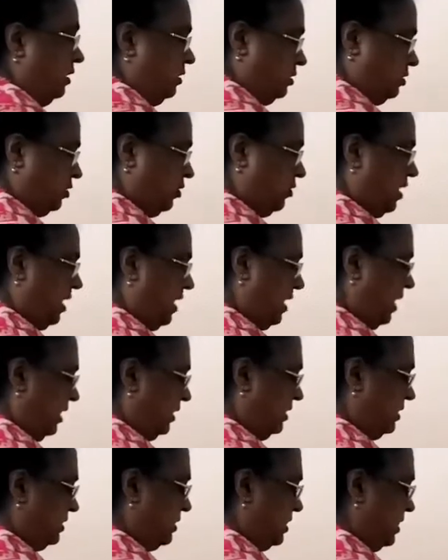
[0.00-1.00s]
So here
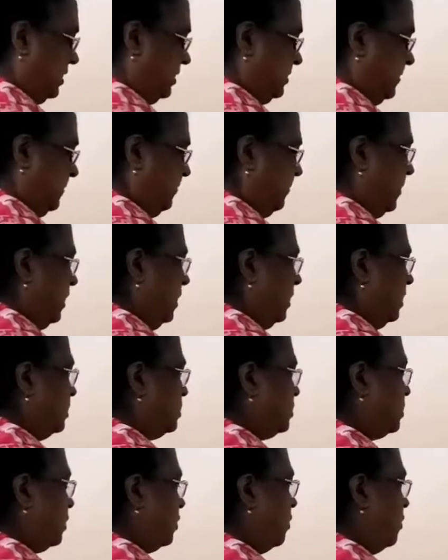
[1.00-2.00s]
this is.
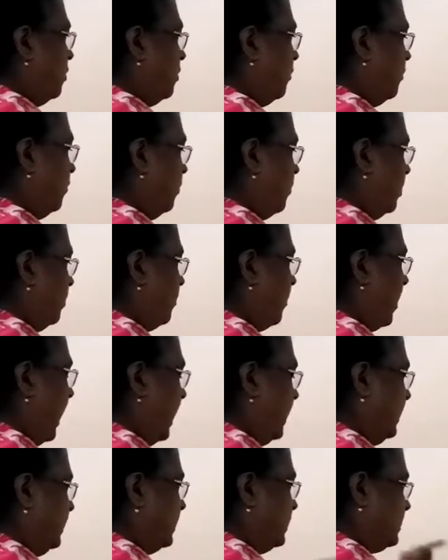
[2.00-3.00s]
So
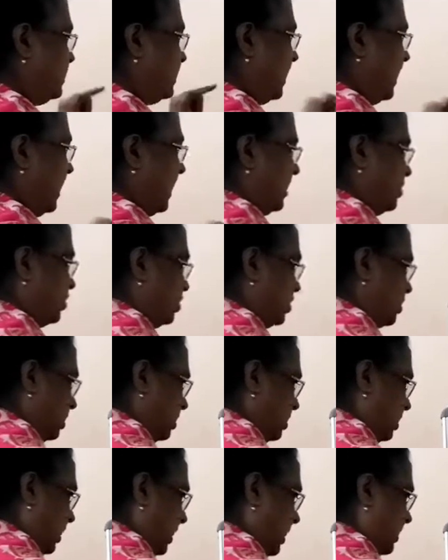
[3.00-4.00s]
why this
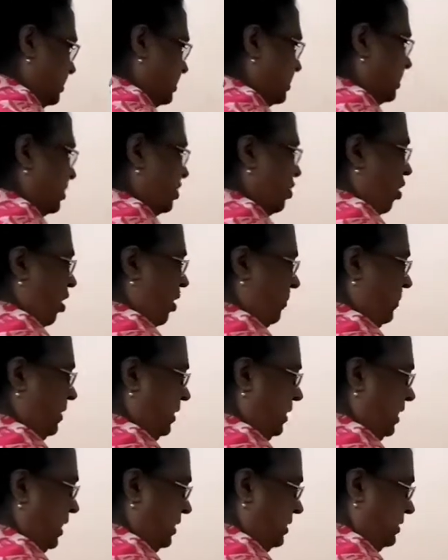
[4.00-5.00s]
reaction is
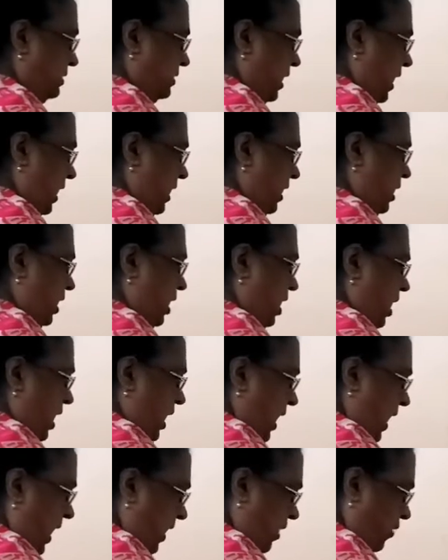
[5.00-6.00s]
common in zinc
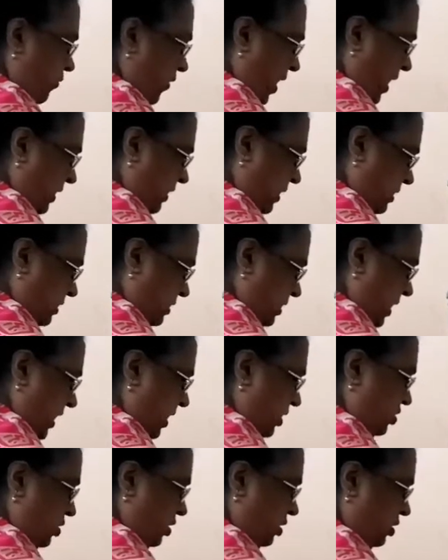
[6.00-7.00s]
and why this
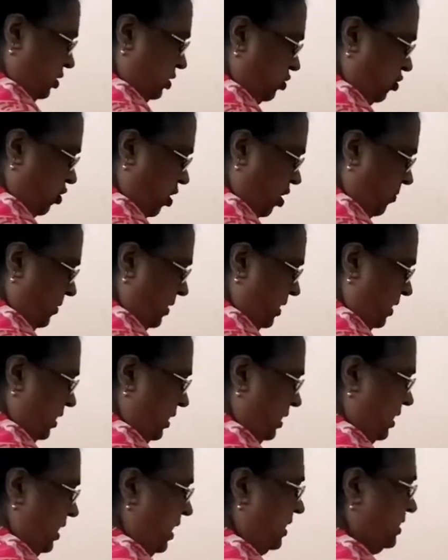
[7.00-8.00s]
reaction is common
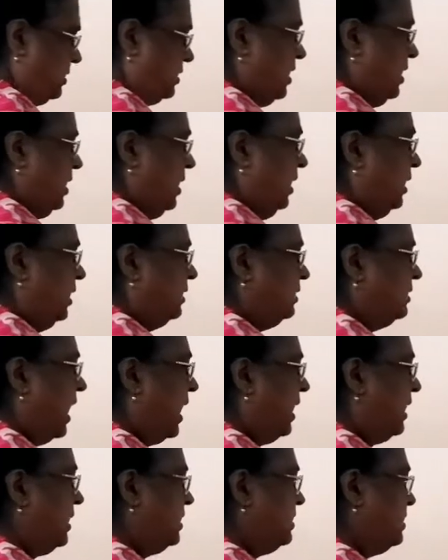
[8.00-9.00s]
in this?
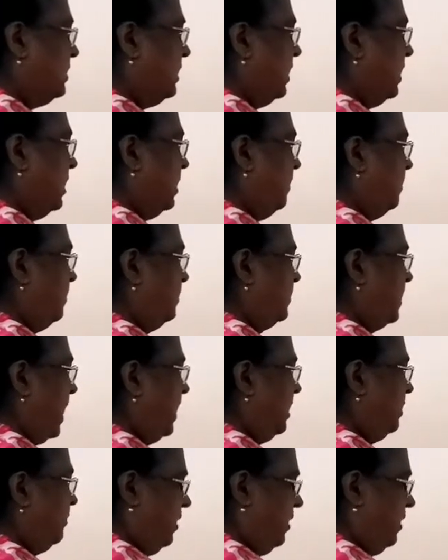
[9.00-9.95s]
That is here, that